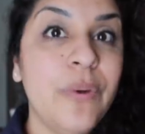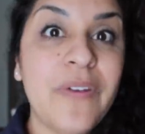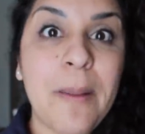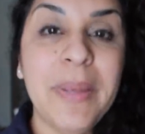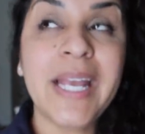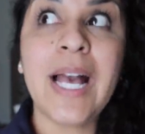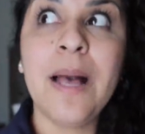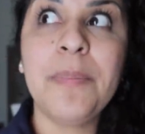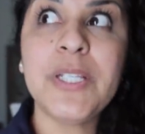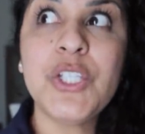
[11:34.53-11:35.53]
We've got
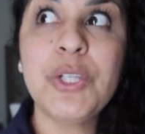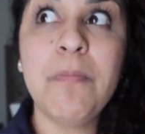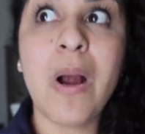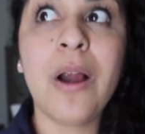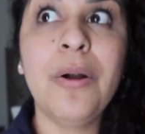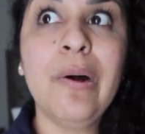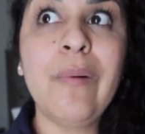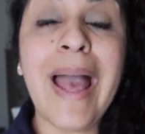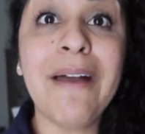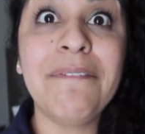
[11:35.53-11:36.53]
pickup
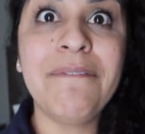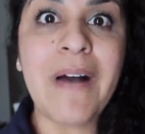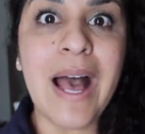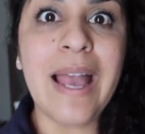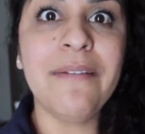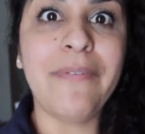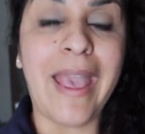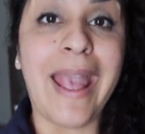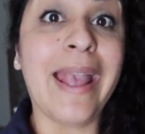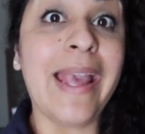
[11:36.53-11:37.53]
tomorrow at five
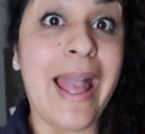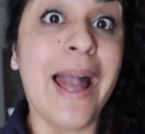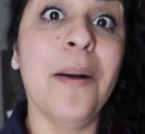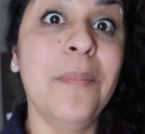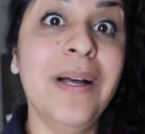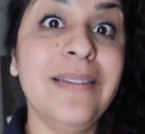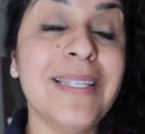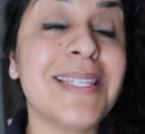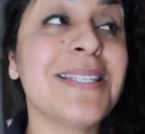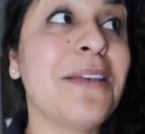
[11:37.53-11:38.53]
A M
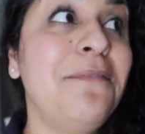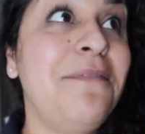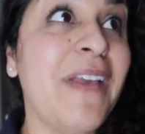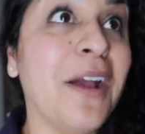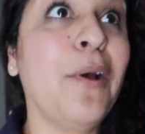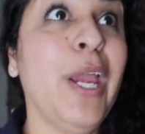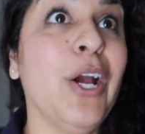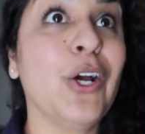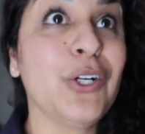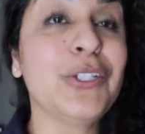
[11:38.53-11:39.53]
This is a
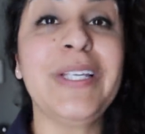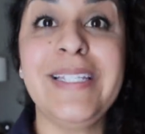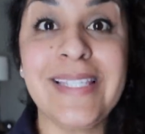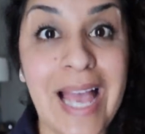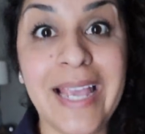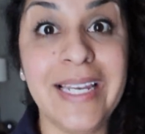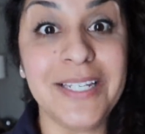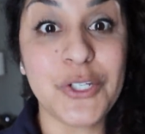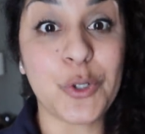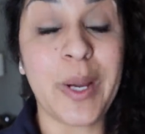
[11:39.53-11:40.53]
very early
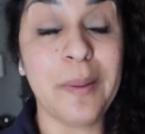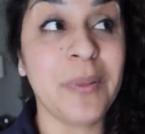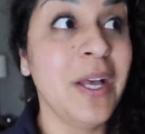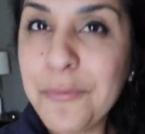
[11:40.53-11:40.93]
sign-in trip.